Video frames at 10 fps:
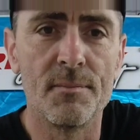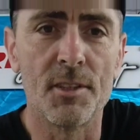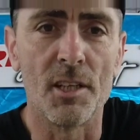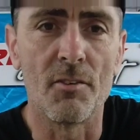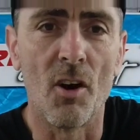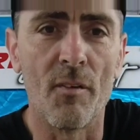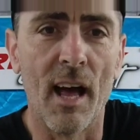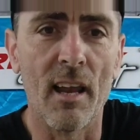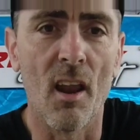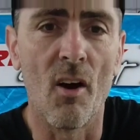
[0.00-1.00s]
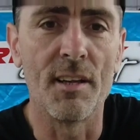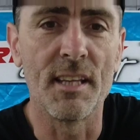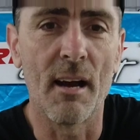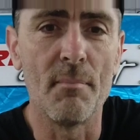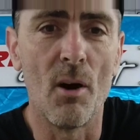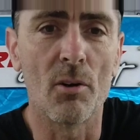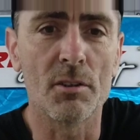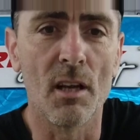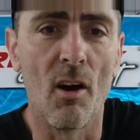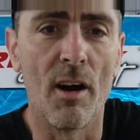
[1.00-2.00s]
So you've got that line, that
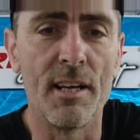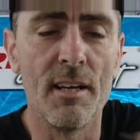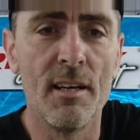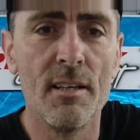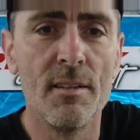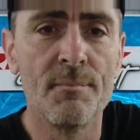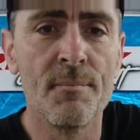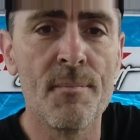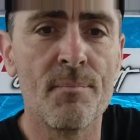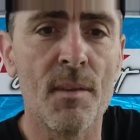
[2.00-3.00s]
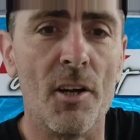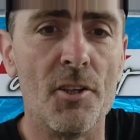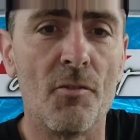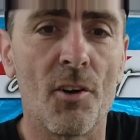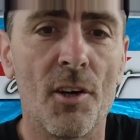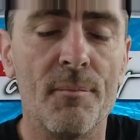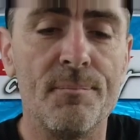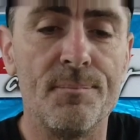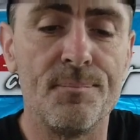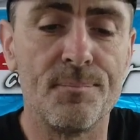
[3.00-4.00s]
marked line, and you've got
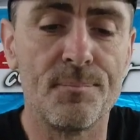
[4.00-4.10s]
to